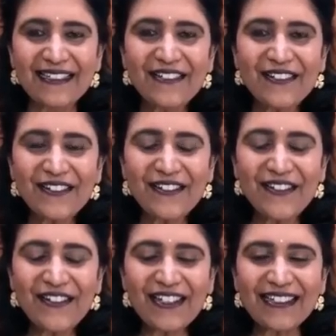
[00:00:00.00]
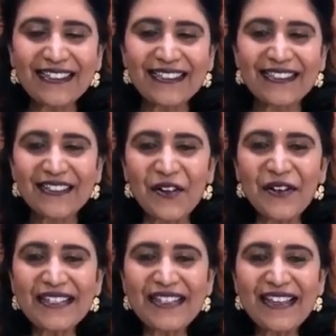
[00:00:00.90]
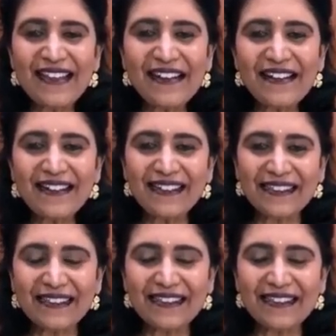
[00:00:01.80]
Knock knock. Who is there?